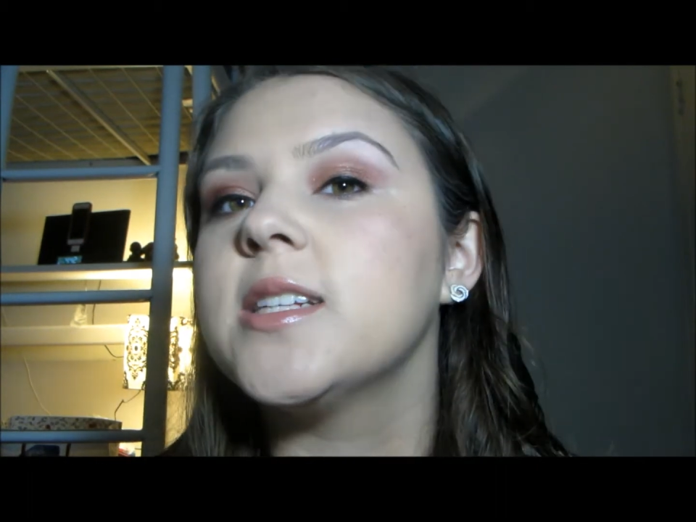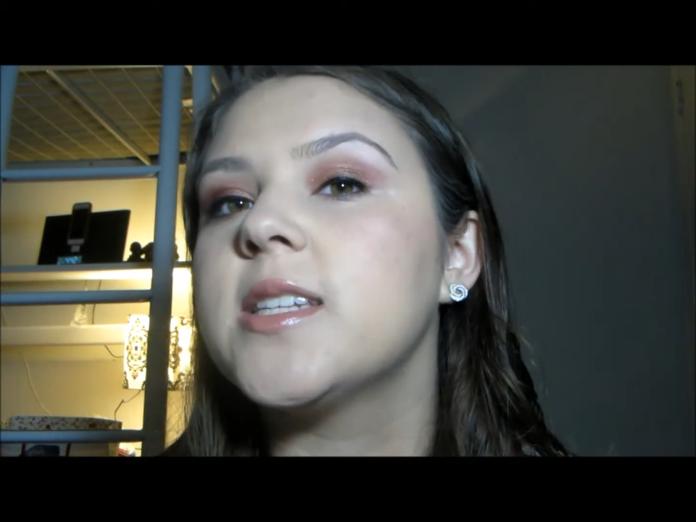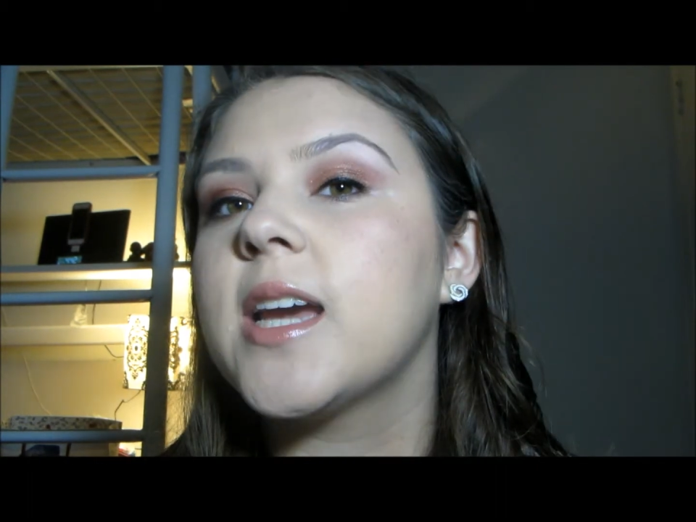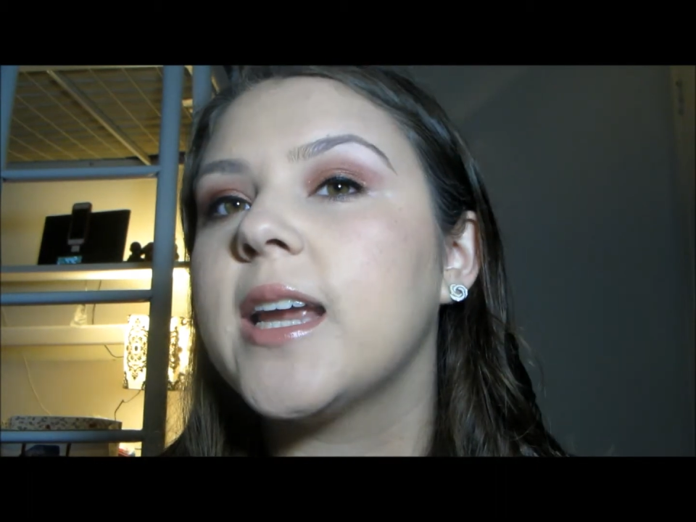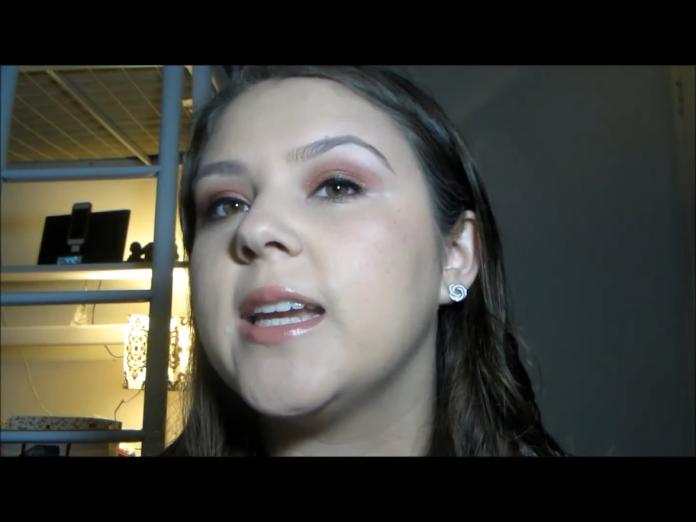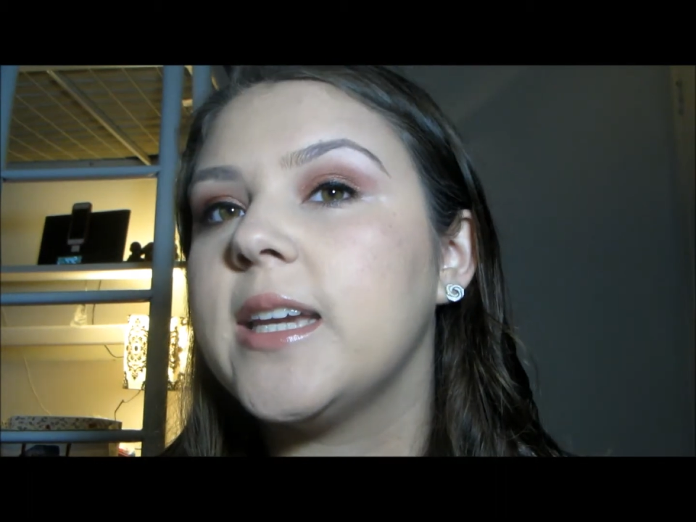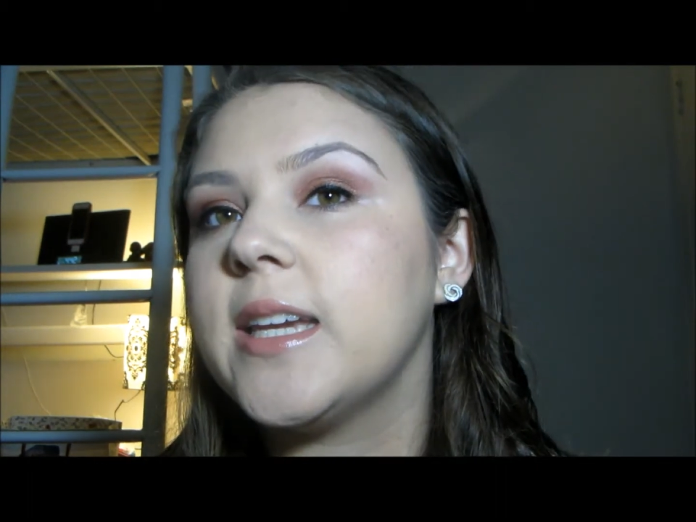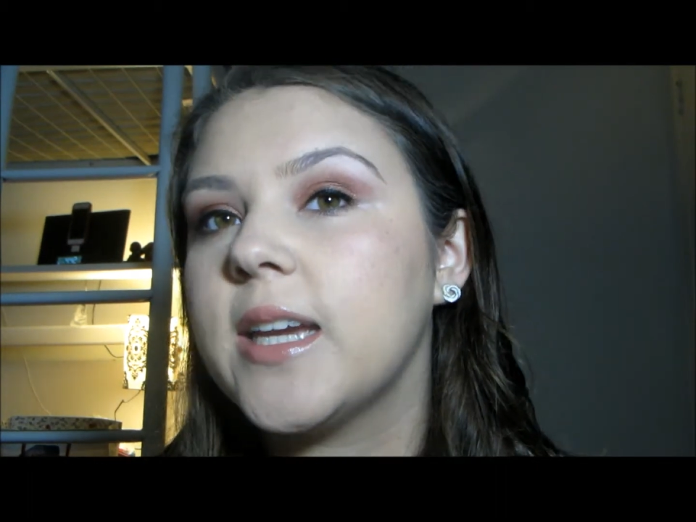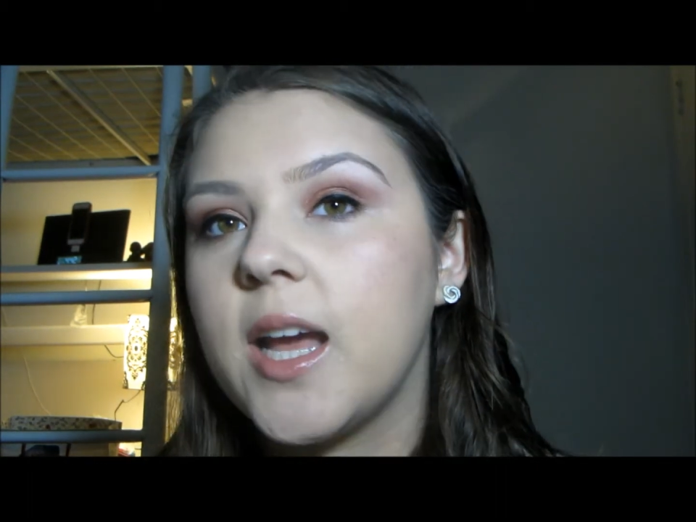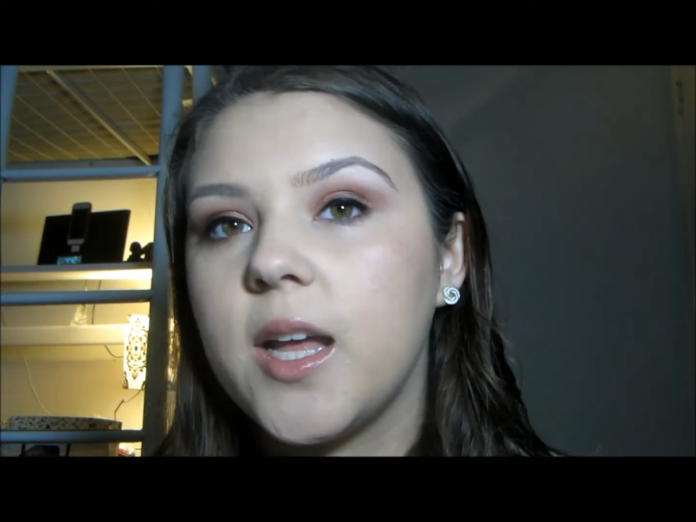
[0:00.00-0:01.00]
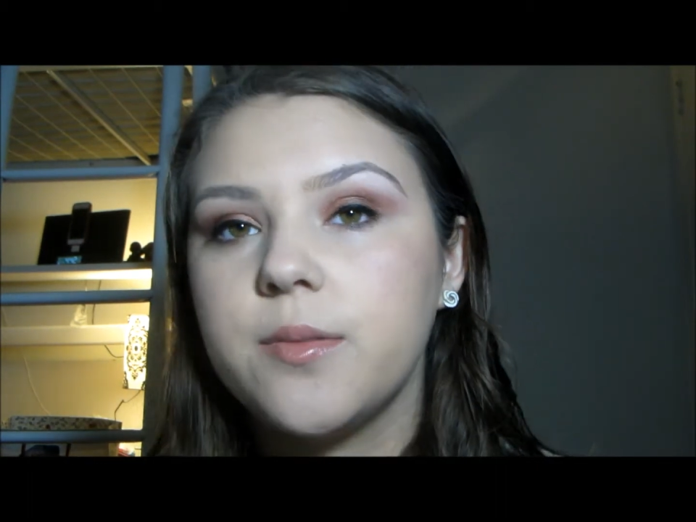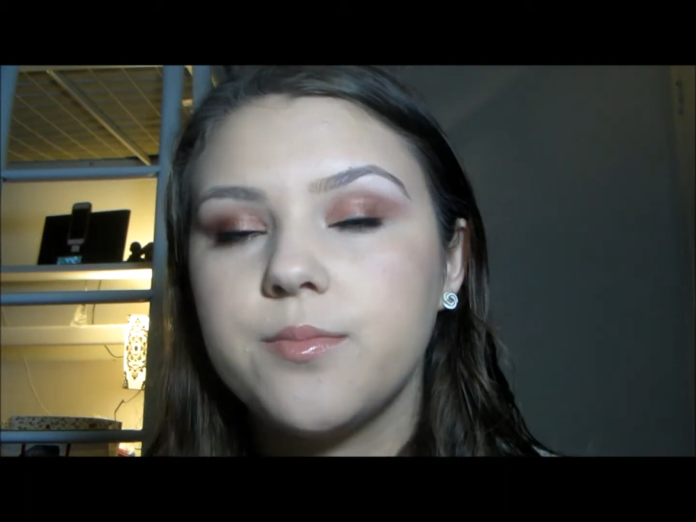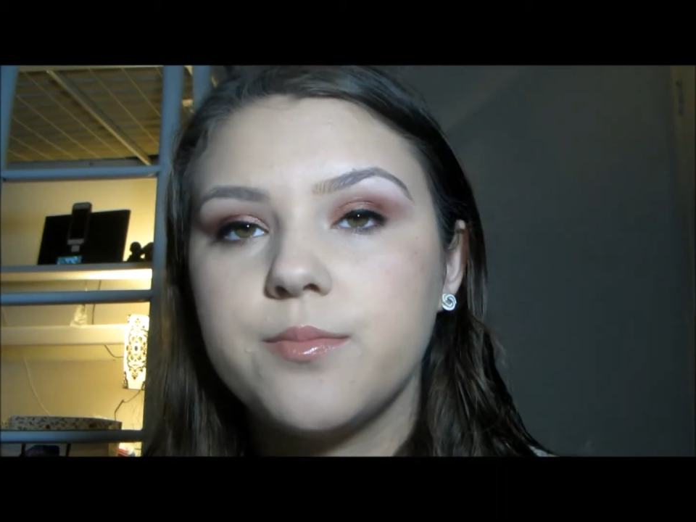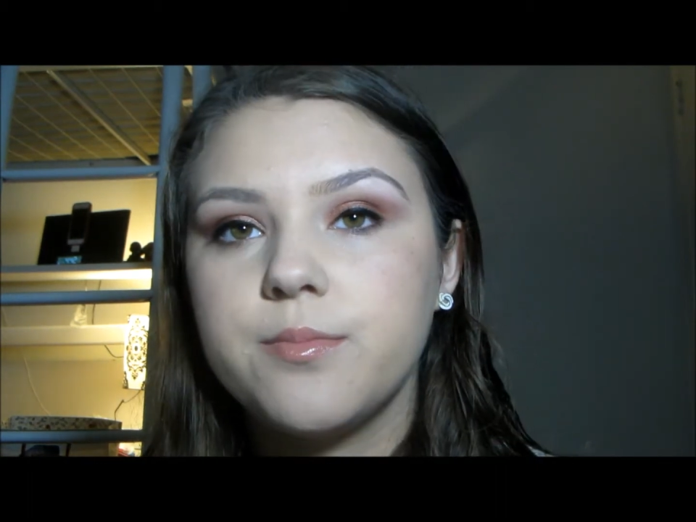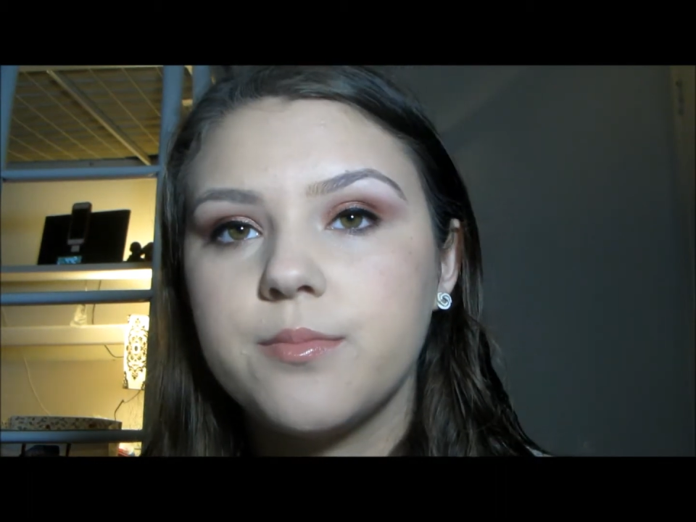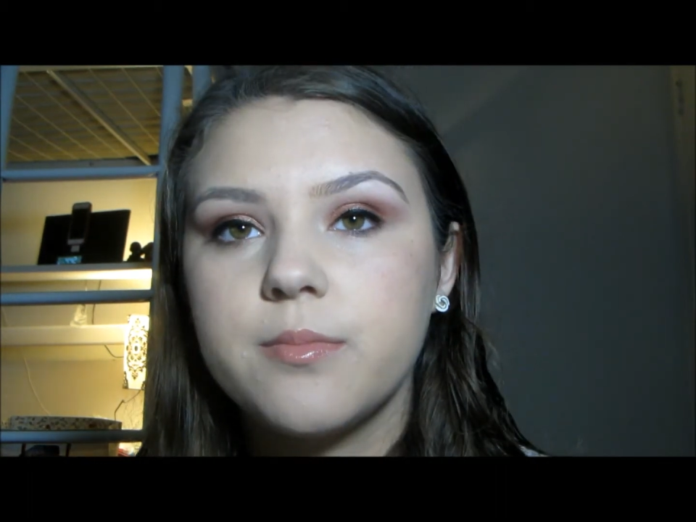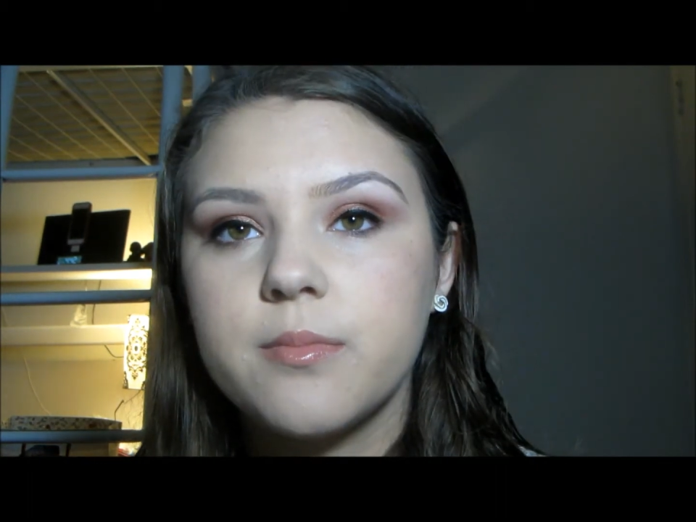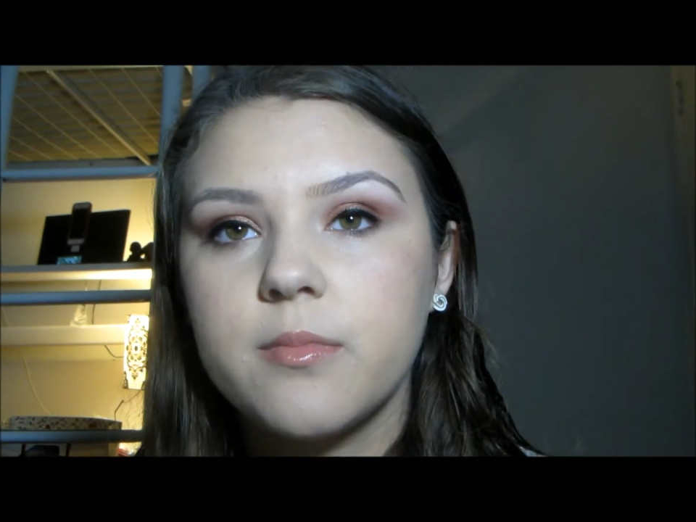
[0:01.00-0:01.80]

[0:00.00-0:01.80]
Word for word: tiny um,